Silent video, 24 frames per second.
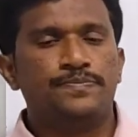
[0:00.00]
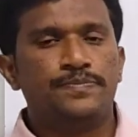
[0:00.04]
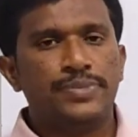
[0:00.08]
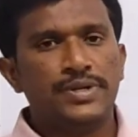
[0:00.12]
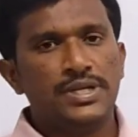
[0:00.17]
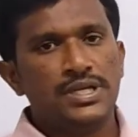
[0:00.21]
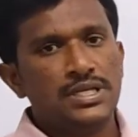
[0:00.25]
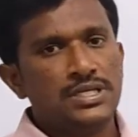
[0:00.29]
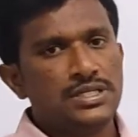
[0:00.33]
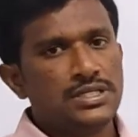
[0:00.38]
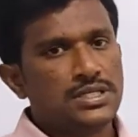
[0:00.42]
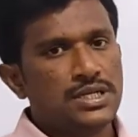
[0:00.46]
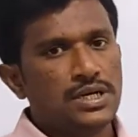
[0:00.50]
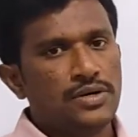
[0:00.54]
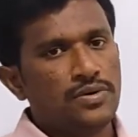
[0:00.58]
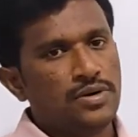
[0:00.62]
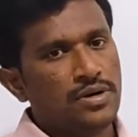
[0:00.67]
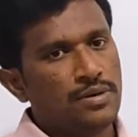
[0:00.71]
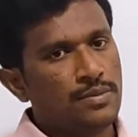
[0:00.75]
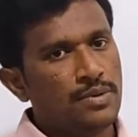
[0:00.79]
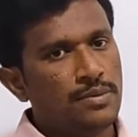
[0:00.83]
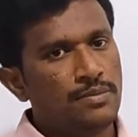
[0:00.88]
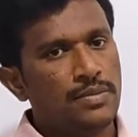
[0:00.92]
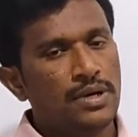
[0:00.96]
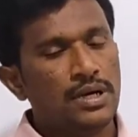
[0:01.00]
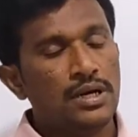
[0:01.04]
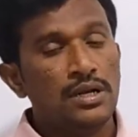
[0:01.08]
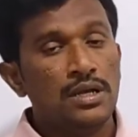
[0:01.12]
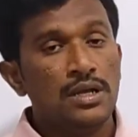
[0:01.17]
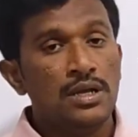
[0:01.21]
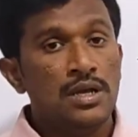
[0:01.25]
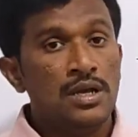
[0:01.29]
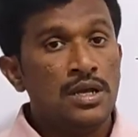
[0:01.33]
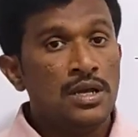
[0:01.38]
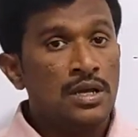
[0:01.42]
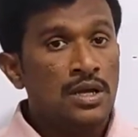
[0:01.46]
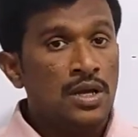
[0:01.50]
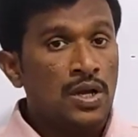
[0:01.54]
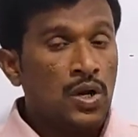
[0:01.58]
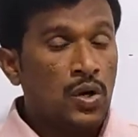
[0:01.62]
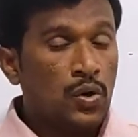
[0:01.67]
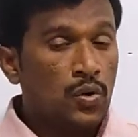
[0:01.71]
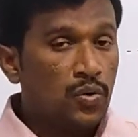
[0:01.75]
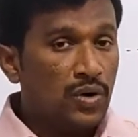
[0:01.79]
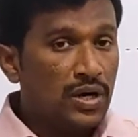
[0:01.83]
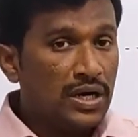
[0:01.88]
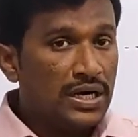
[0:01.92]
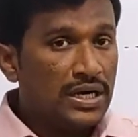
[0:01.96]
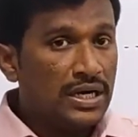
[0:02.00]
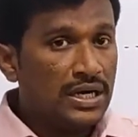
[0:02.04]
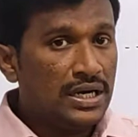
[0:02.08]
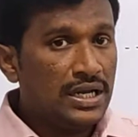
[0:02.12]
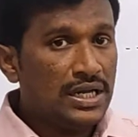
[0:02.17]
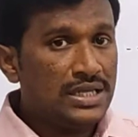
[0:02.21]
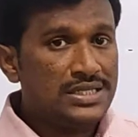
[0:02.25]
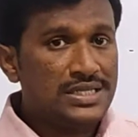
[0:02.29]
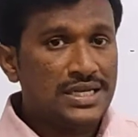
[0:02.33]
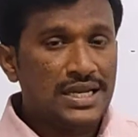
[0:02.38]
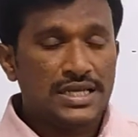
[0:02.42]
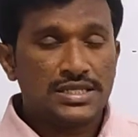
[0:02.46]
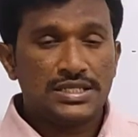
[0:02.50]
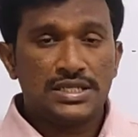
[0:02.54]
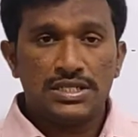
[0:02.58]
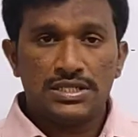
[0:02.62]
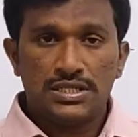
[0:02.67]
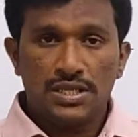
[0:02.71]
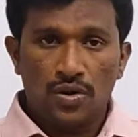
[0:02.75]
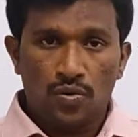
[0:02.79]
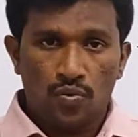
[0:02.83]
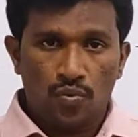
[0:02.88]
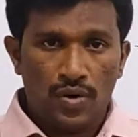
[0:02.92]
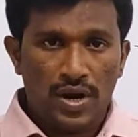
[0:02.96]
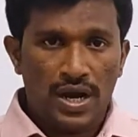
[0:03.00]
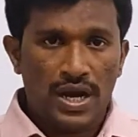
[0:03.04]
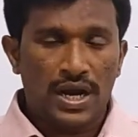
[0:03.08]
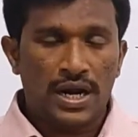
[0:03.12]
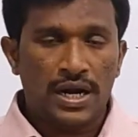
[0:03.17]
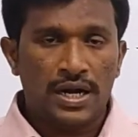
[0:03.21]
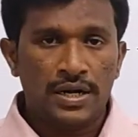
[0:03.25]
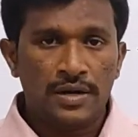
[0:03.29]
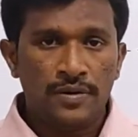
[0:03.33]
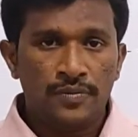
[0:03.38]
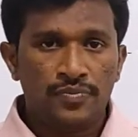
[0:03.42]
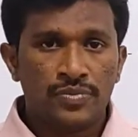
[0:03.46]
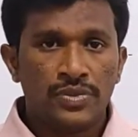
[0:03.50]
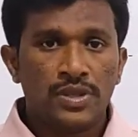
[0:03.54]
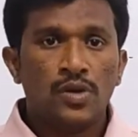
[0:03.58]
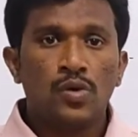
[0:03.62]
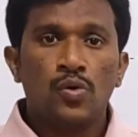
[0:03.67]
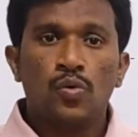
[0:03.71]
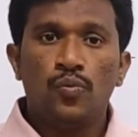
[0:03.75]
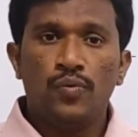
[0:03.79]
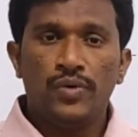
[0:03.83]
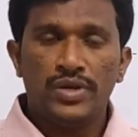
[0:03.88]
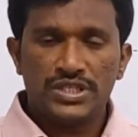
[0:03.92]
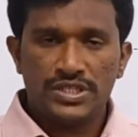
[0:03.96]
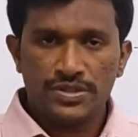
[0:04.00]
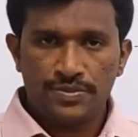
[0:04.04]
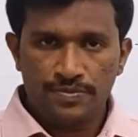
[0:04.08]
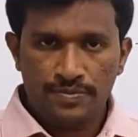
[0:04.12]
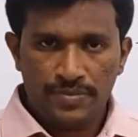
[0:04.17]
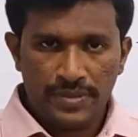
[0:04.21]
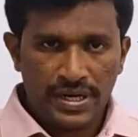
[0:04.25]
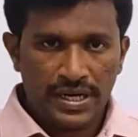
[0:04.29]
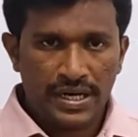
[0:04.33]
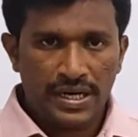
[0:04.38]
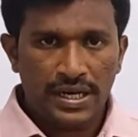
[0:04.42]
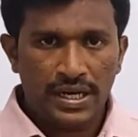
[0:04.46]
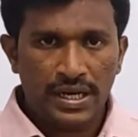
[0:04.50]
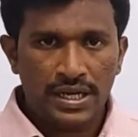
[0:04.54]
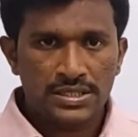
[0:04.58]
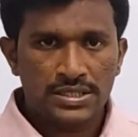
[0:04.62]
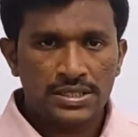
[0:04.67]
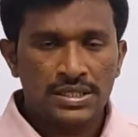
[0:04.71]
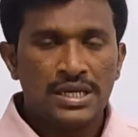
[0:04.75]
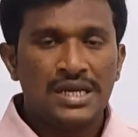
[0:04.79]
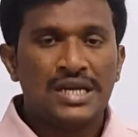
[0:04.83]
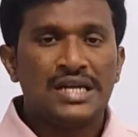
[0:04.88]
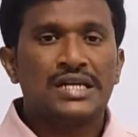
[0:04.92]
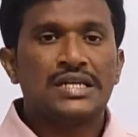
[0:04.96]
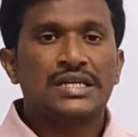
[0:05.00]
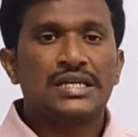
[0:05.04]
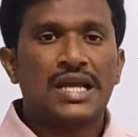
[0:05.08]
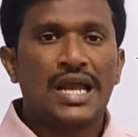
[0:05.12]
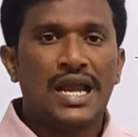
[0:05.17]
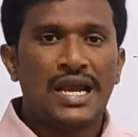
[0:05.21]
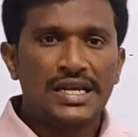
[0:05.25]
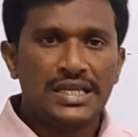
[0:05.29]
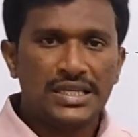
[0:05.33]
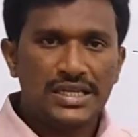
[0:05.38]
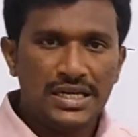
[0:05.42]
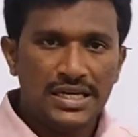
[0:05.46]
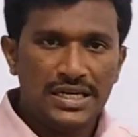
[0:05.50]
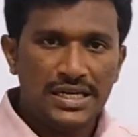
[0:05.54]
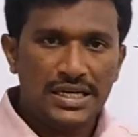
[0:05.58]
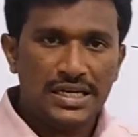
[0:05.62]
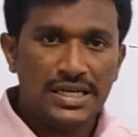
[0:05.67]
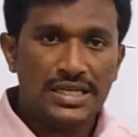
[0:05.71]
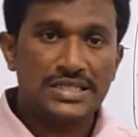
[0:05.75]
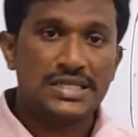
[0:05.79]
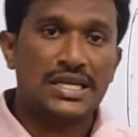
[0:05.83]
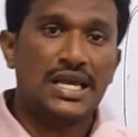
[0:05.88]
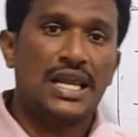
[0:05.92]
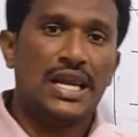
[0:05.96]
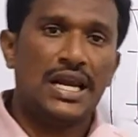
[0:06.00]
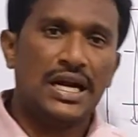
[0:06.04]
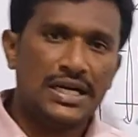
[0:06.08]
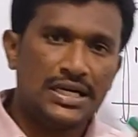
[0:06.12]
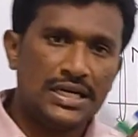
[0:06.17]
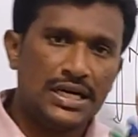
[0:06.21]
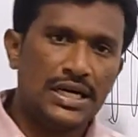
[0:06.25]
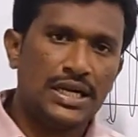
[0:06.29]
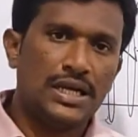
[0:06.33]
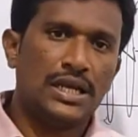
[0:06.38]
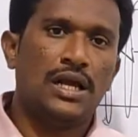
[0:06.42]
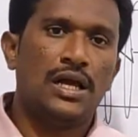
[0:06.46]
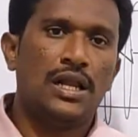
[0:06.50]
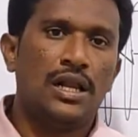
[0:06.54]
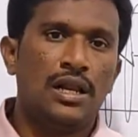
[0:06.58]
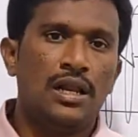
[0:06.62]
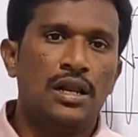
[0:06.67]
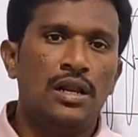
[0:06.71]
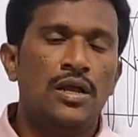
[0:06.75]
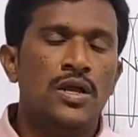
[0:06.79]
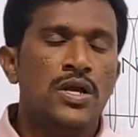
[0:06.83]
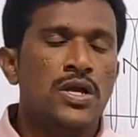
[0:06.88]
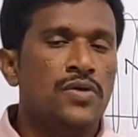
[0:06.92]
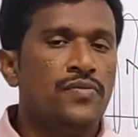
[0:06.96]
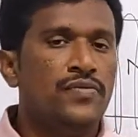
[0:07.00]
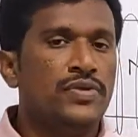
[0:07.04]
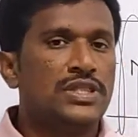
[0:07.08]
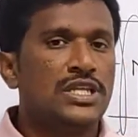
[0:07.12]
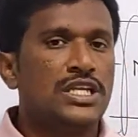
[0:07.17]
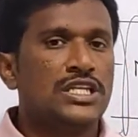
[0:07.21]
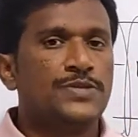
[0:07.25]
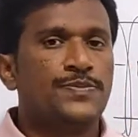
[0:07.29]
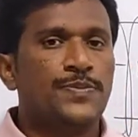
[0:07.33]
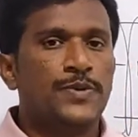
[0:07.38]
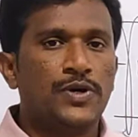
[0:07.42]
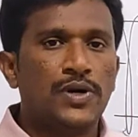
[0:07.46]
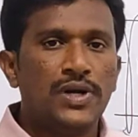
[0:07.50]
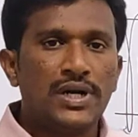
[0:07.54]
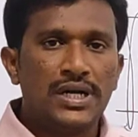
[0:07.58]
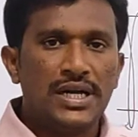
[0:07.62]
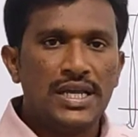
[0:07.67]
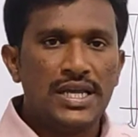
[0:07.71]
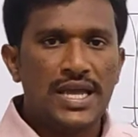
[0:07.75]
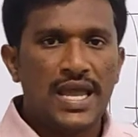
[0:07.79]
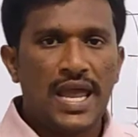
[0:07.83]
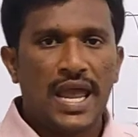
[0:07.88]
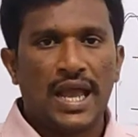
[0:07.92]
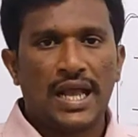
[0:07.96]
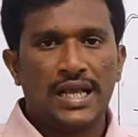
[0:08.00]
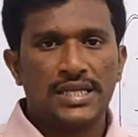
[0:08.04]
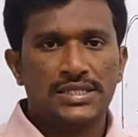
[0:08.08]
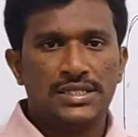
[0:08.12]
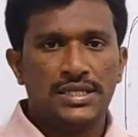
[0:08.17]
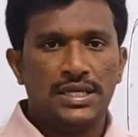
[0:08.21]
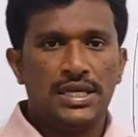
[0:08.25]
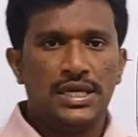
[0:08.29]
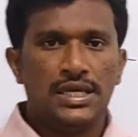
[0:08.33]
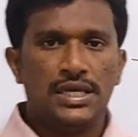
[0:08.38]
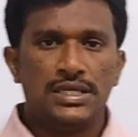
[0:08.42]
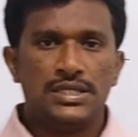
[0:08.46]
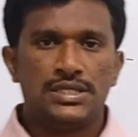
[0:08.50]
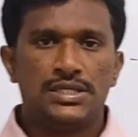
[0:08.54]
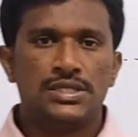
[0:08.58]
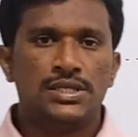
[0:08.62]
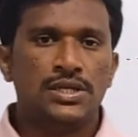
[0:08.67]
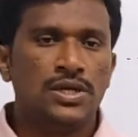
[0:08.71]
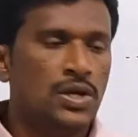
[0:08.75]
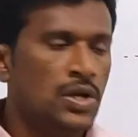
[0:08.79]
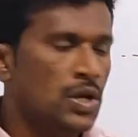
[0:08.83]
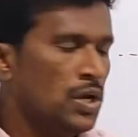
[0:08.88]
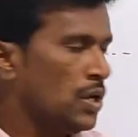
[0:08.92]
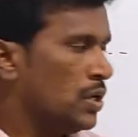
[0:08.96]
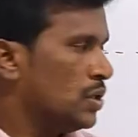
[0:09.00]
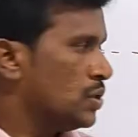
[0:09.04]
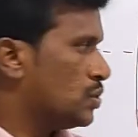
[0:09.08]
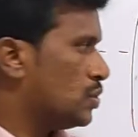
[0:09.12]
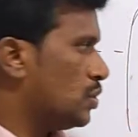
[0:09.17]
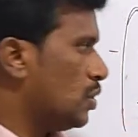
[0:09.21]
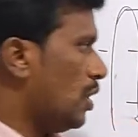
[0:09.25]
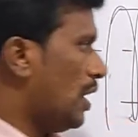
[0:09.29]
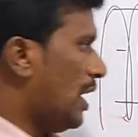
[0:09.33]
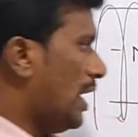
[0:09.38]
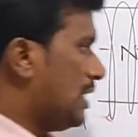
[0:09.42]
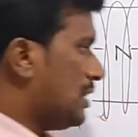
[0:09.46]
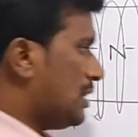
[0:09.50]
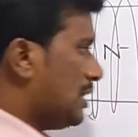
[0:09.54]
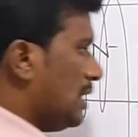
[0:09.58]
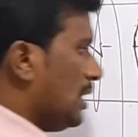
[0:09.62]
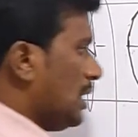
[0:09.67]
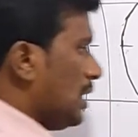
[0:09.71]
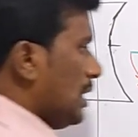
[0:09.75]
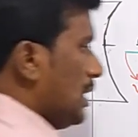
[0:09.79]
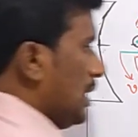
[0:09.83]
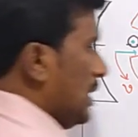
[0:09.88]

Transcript: Please try to remember, quadrature axis is the one which makes 90 degrees electrical with respect to D axis. So I think